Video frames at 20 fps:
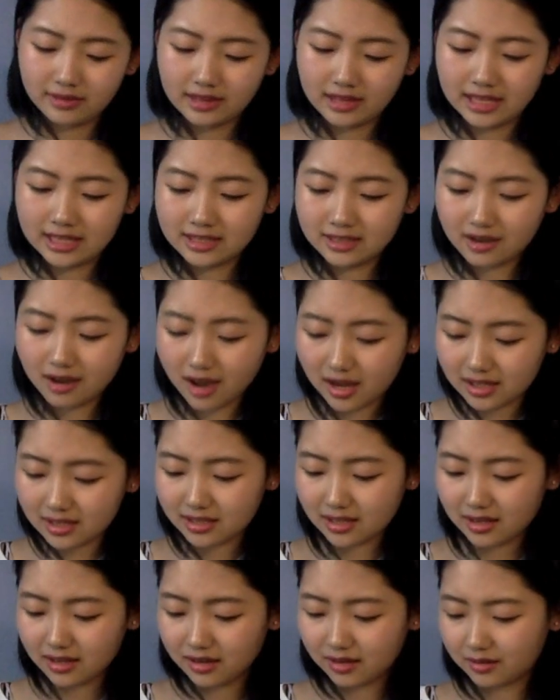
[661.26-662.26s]
That's
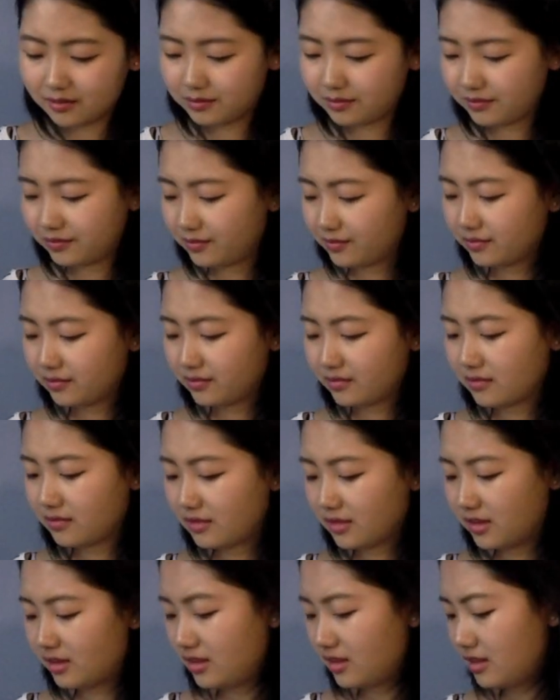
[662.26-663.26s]
awesome!
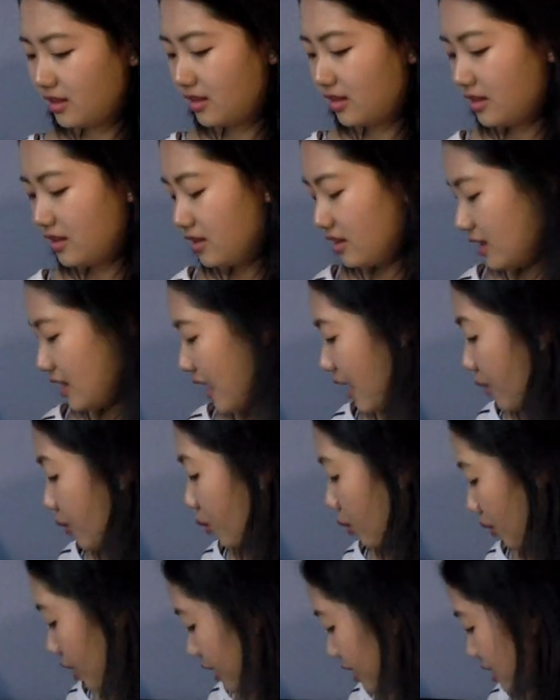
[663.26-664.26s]
I
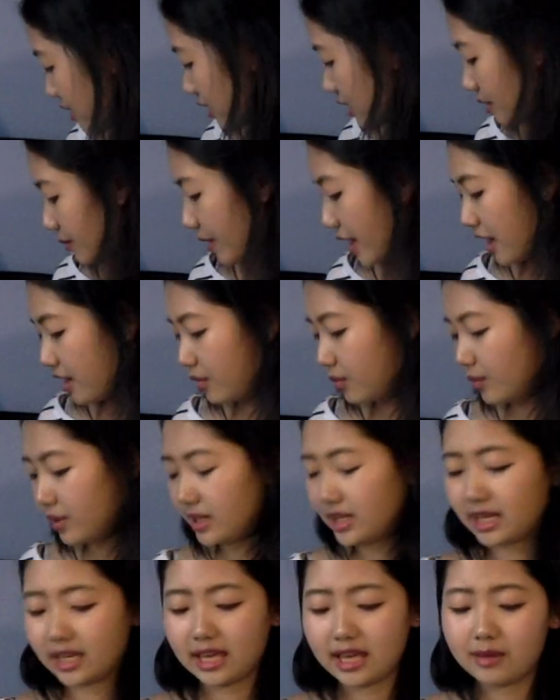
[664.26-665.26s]
was gonna buy it
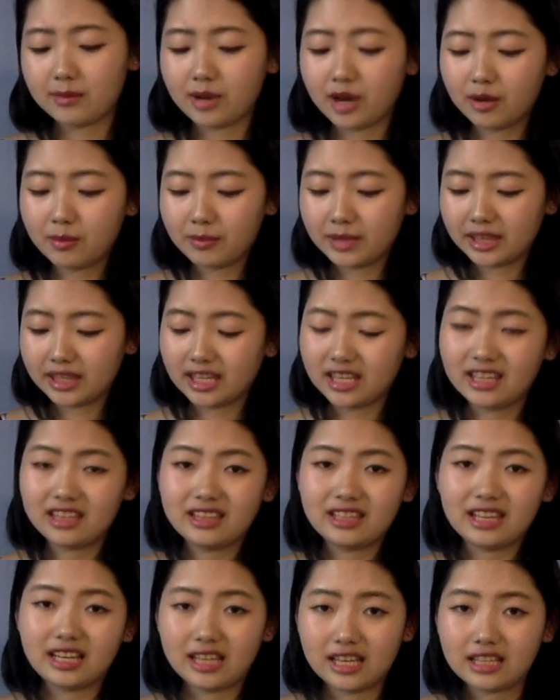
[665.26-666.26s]
when it came out, but
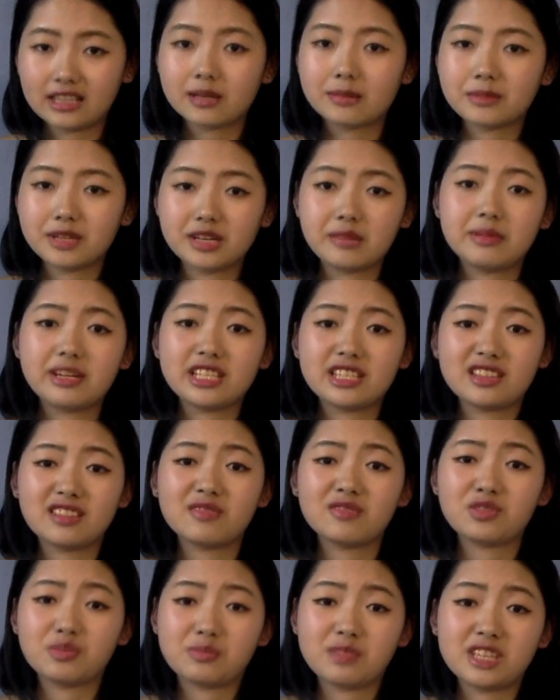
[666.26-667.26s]
then I committed
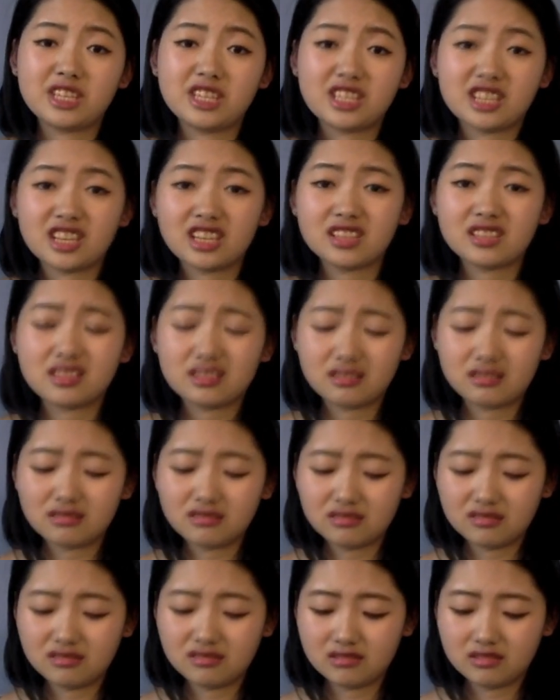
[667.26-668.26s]
myself to BTS, so
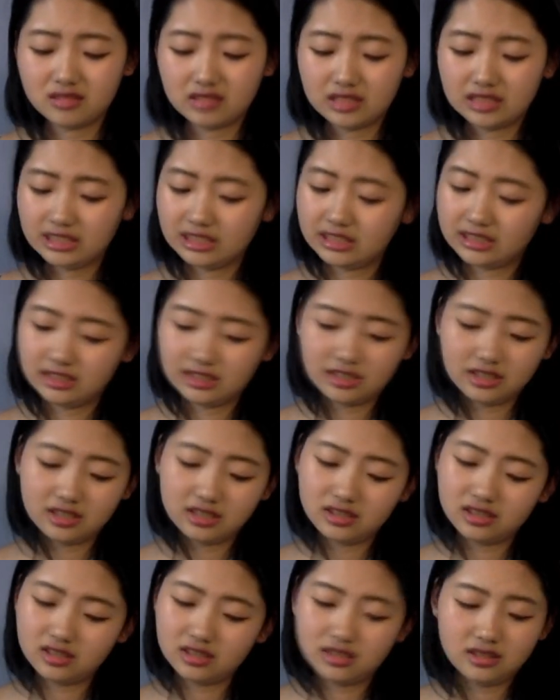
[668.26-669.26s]

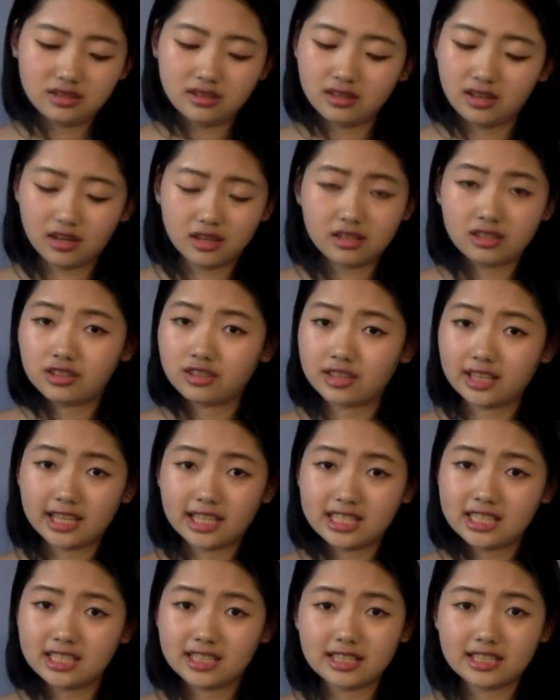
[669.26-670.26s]
not a good
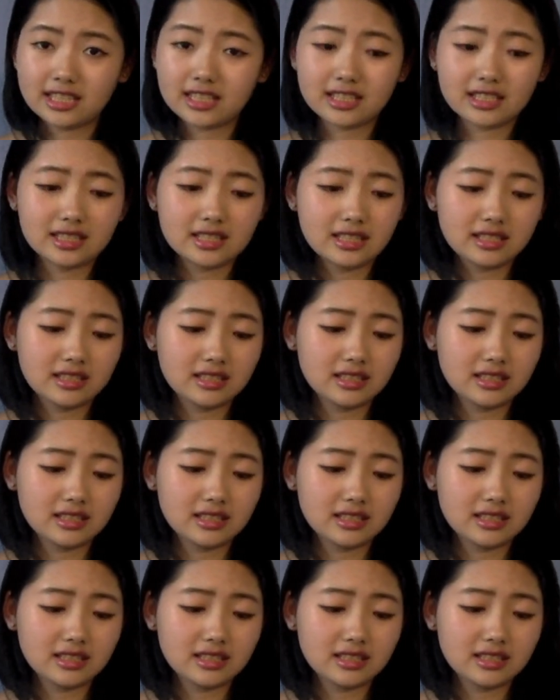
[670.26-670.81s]
idea, guys.